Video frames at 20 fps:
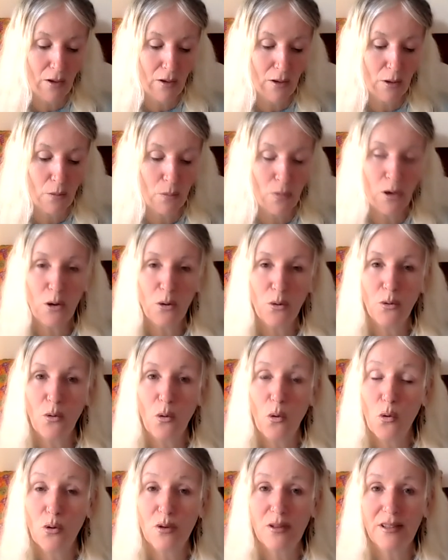the moon
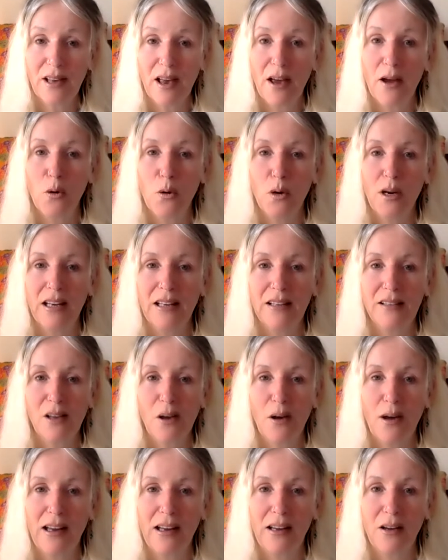also is
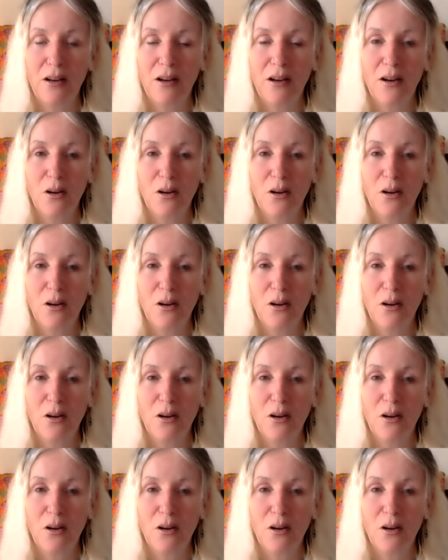going